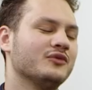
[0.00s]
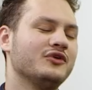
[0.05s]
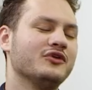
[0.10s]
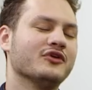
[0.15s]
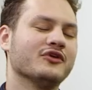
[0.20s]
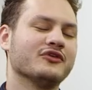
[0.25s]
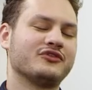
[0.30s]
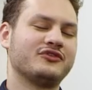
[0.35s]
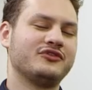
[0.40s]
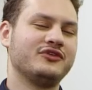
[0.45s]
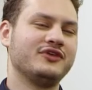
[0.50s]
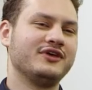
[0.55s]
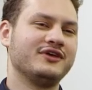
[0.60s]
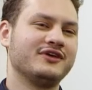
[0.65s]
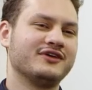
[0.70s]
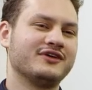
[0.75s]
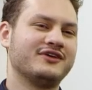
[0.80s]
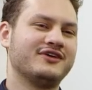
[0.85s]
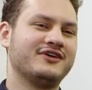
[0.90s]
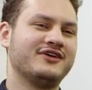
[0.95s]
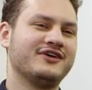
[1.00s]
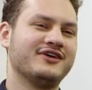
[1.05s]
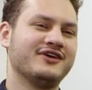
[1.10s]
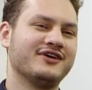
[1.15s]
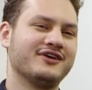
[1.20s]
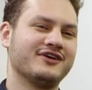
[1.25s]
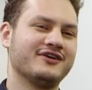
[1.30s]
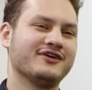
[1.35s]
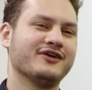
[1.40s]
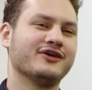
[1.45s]
we're not seeing
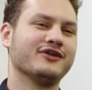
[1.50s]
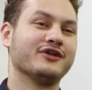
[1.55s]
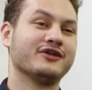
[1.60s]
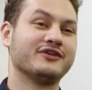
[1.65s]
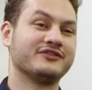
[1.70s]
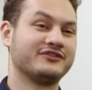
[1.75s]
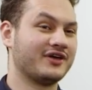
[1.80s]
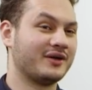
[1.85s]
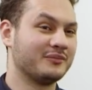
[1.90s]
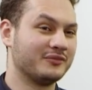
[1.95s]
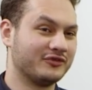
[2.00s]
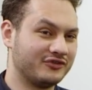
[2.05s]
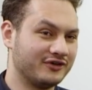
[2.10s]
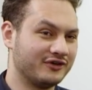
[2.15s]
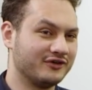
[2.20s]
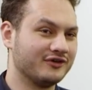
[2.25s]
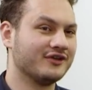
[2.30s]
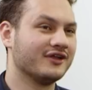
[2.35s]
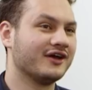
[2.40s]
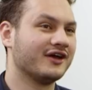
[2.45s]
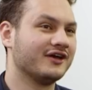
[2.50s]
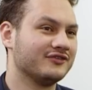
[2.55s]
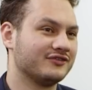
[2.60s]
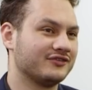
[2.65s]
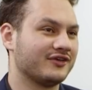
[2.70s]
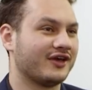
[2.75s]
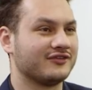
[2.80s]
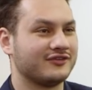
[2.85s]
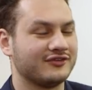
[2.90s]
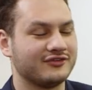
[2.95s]
a lot of that
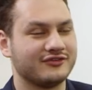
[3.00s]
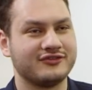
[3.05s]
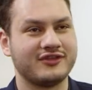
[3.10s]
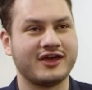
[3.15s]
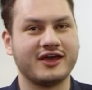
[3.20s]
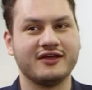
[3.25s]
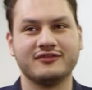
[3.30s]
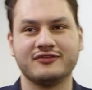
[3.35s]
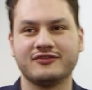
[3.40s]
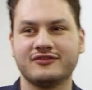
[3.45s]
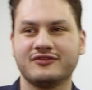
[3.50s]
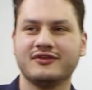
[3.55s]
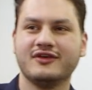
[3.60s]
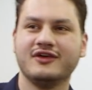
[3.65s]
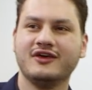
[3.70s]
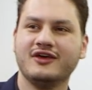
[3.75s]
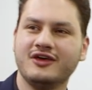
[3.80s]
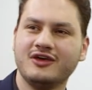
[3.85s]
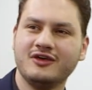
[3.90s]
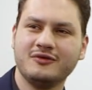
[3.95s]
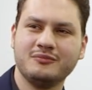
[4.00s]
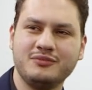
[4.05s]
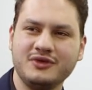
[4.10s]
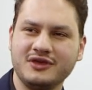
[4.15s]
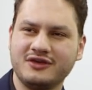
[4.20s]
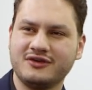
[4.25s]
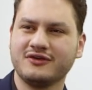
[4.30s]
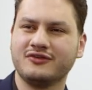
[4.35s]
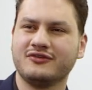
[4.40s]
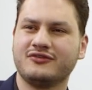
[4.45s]
materialize as it stands,
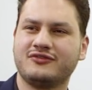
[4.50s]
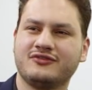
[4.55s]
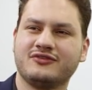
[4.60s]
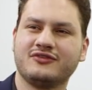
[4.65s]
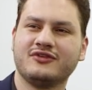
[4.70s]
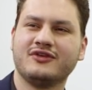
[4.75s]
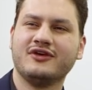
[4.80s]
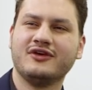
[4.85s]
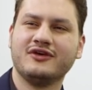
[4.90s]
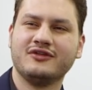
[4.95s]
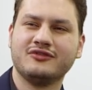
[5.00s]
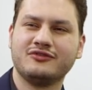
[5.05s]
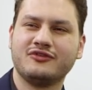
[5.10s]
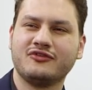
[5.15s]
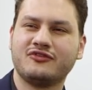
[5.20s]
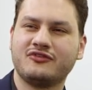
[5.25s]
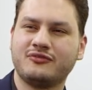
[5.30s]
because the